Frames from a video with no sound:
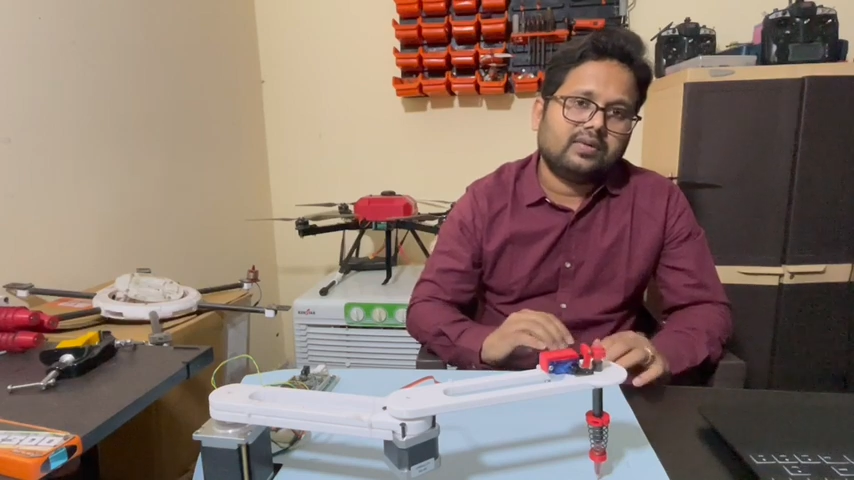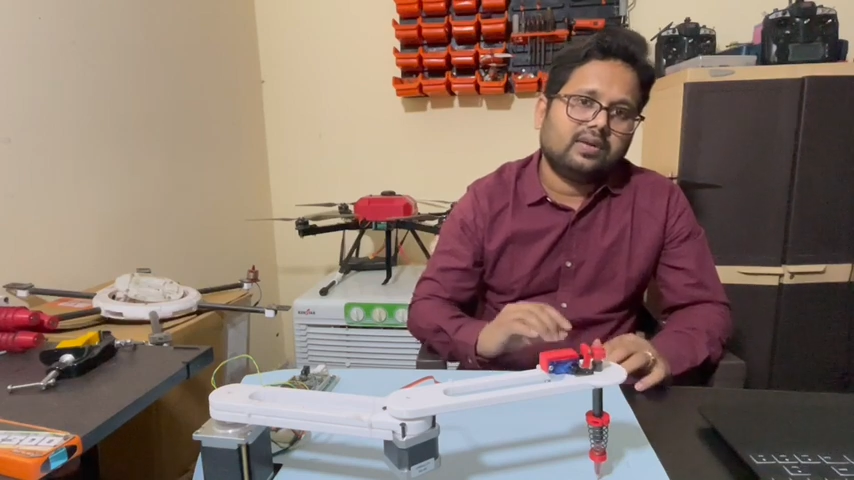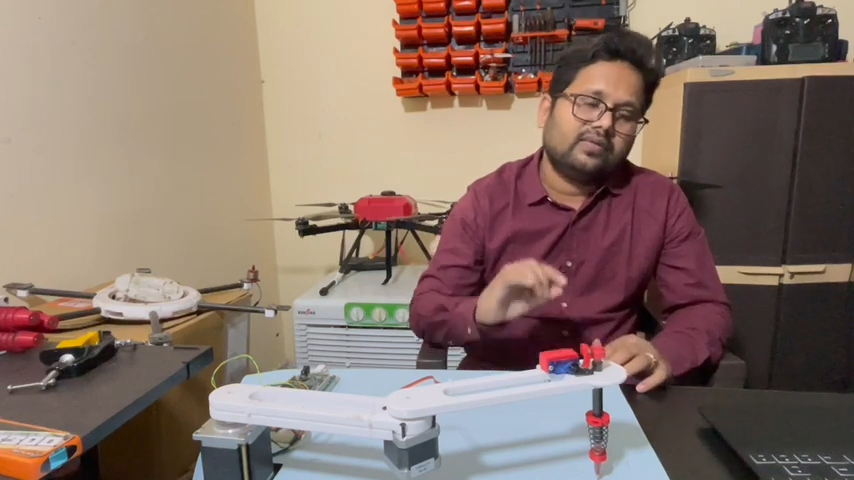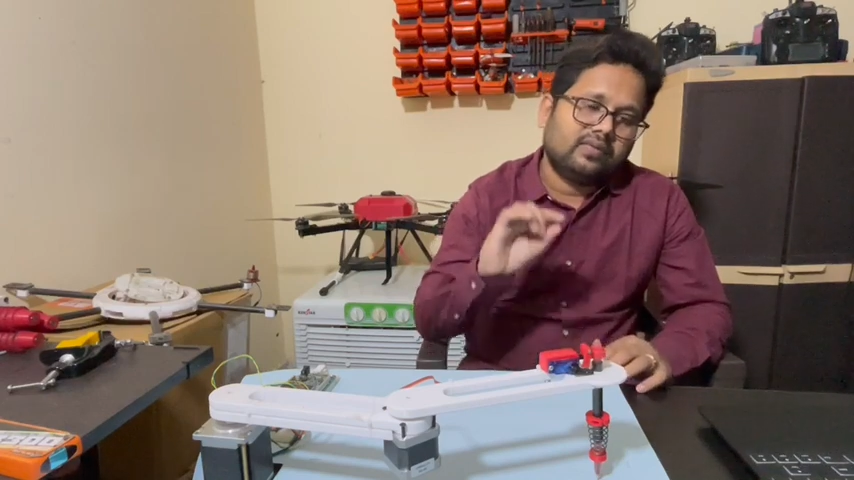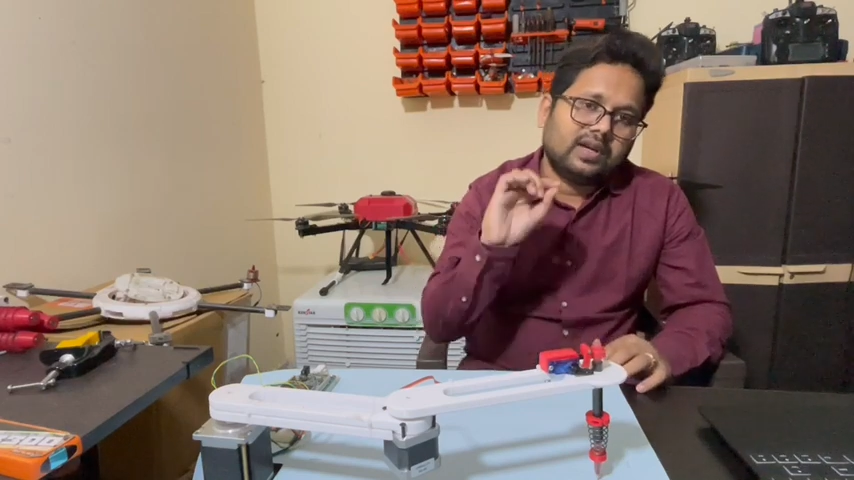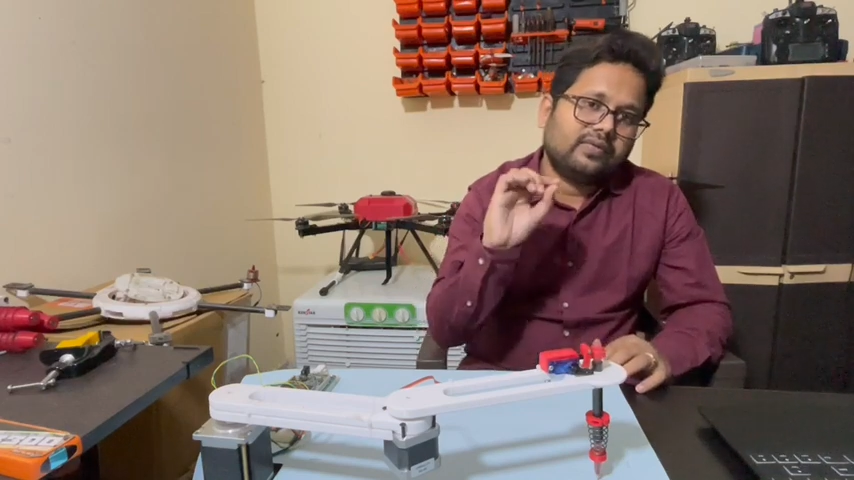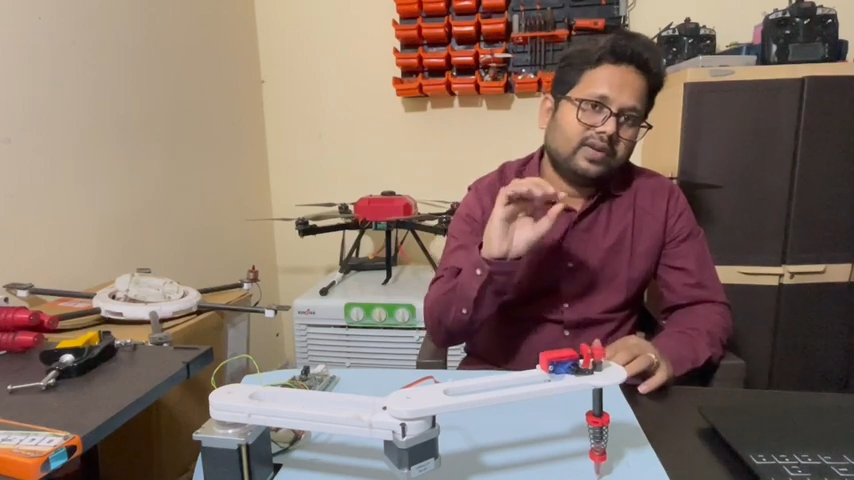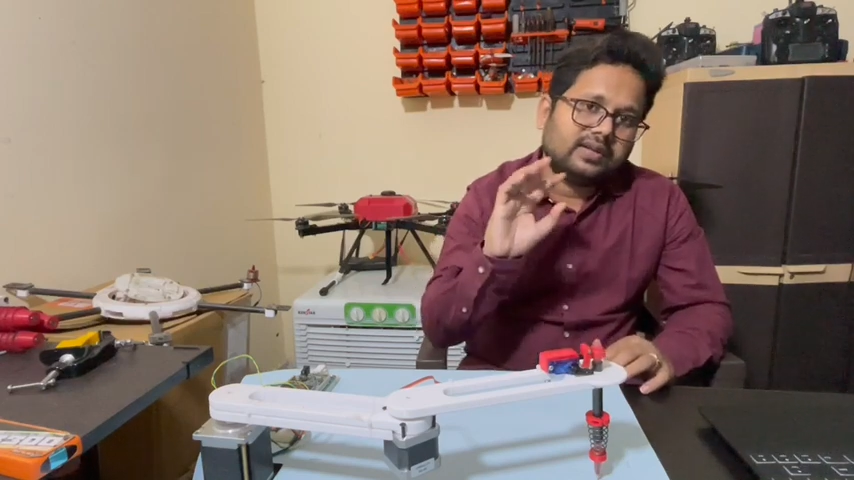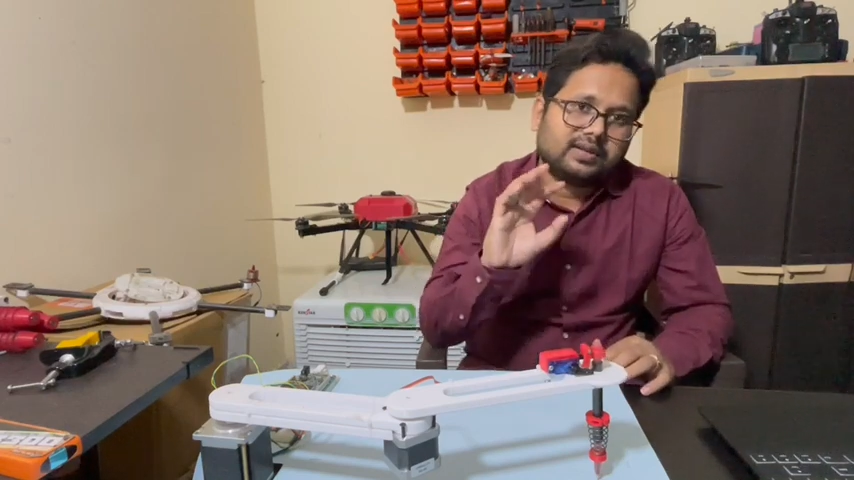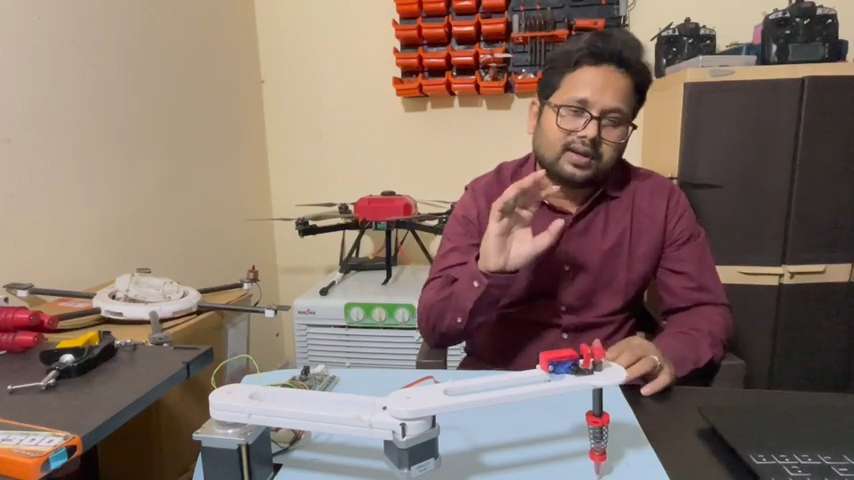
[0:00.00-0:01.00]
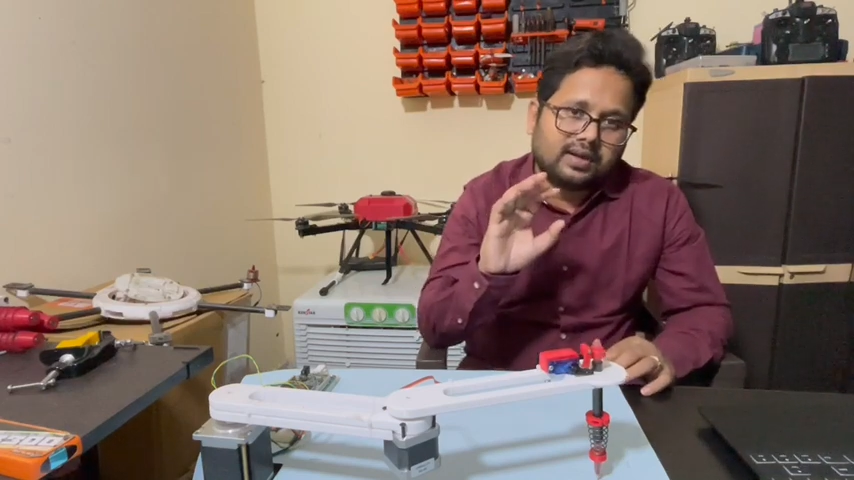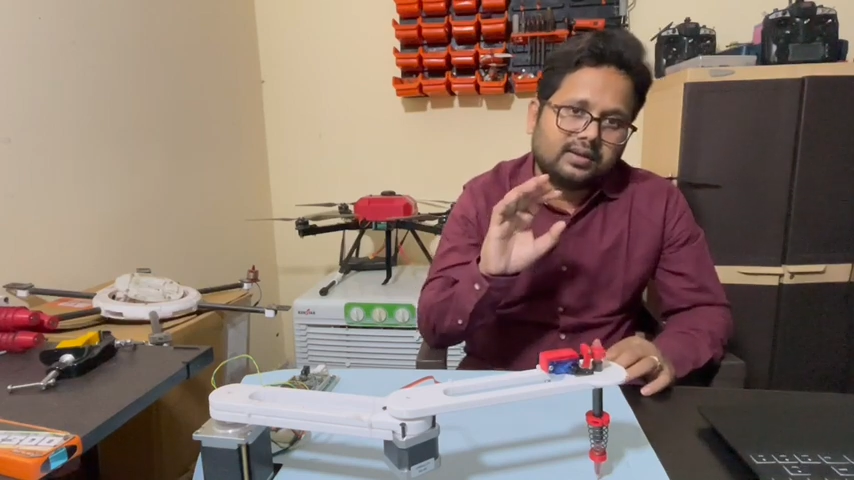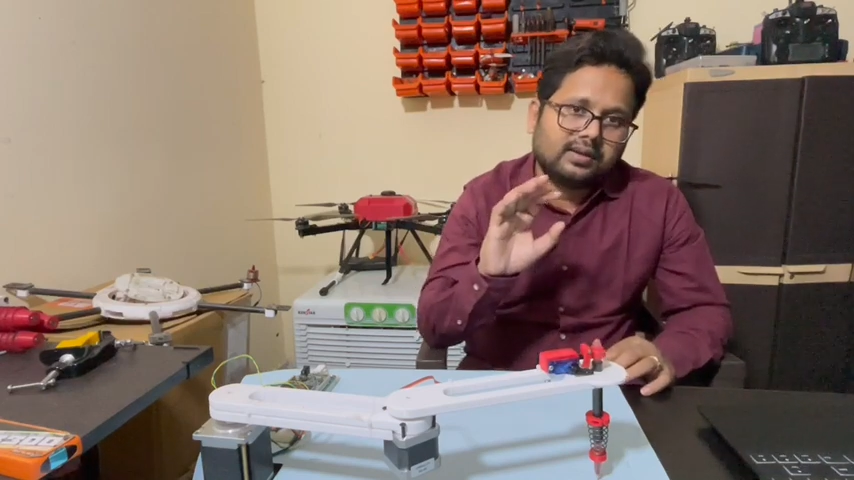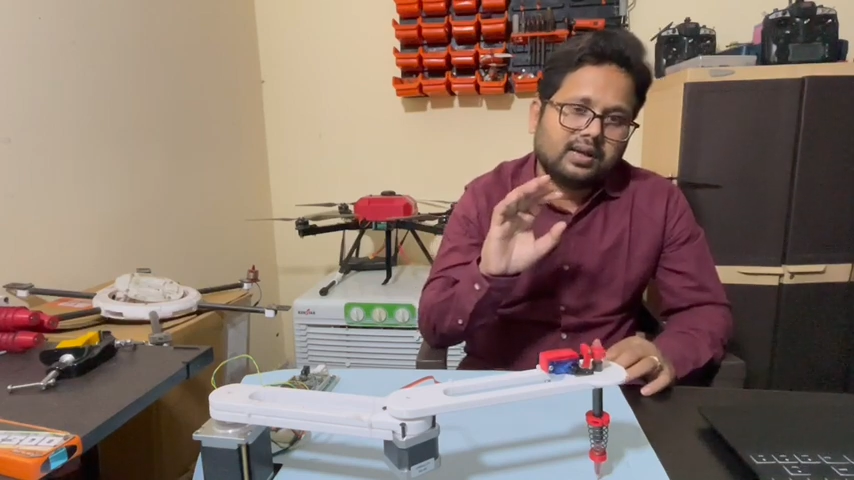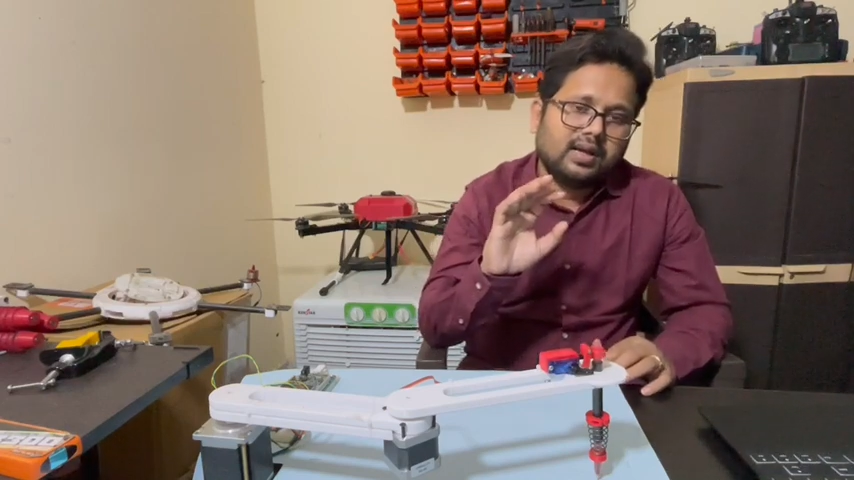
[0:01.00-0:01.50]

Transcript: in my first class,